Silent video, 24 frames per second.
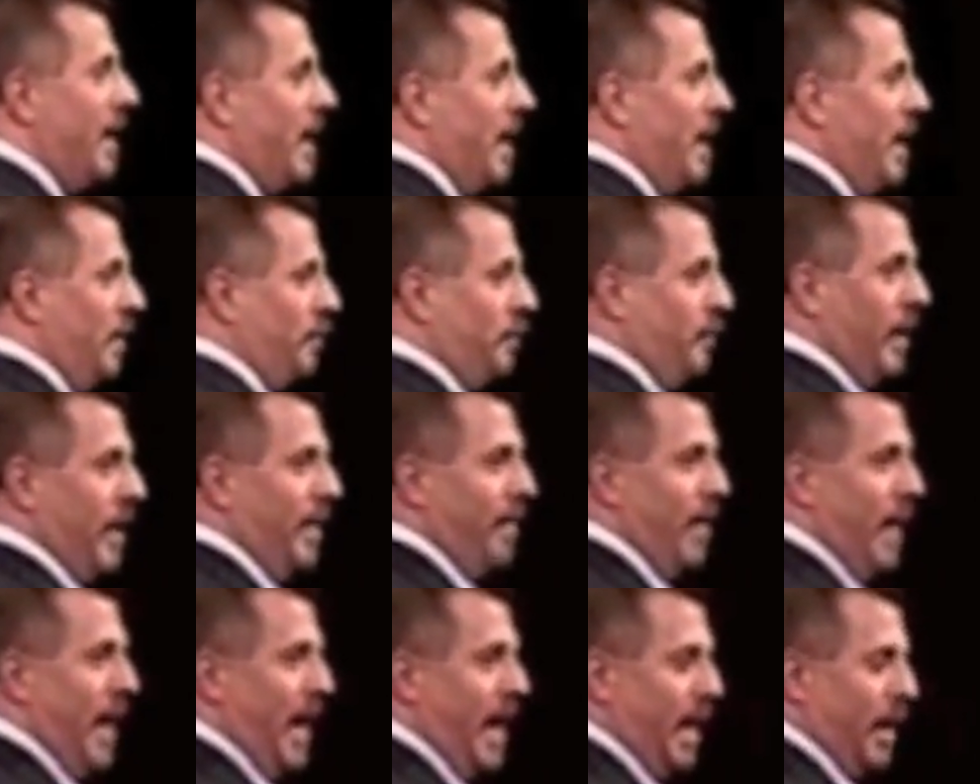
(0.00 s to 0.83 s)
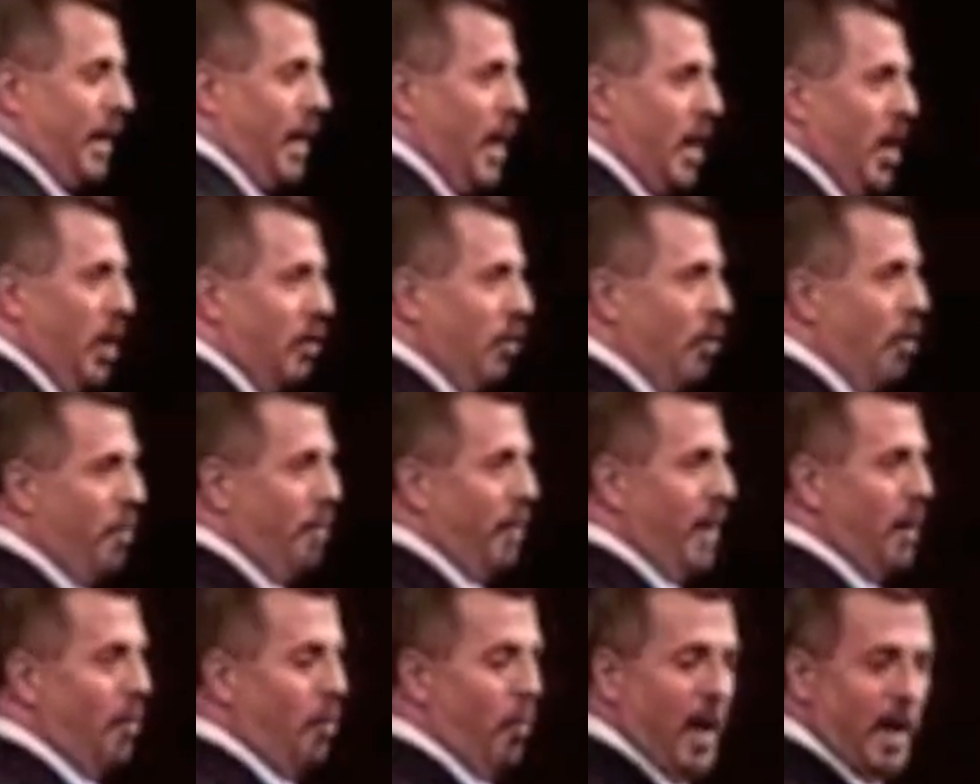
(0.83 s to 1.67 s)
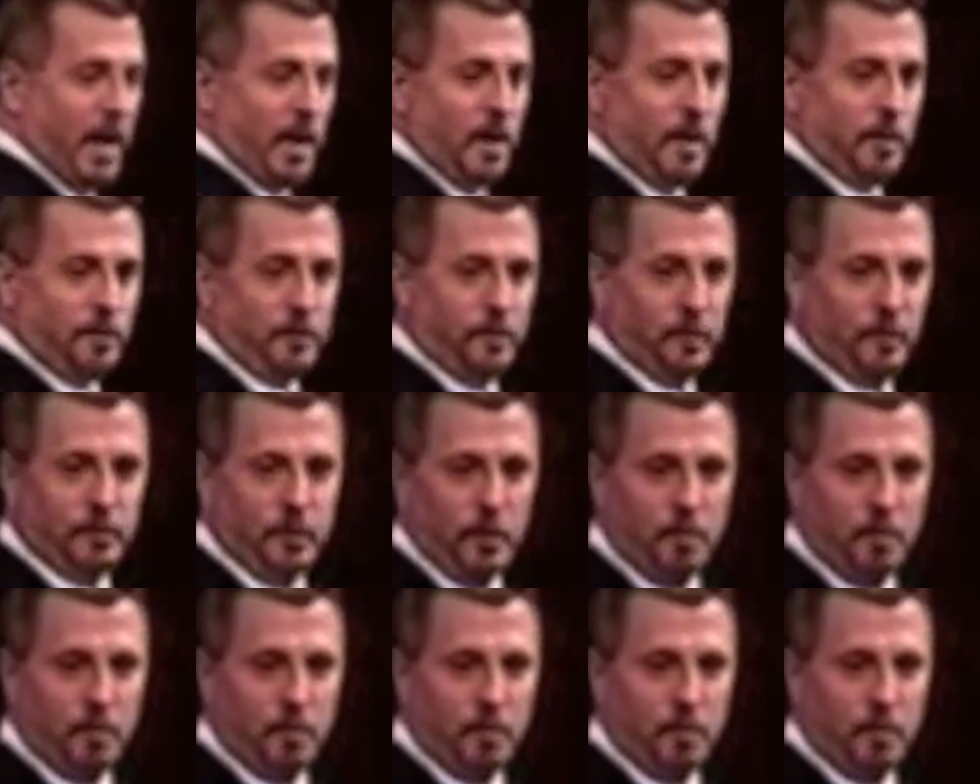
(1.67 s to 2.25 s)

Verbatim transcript: he said, Then you'll be witnesses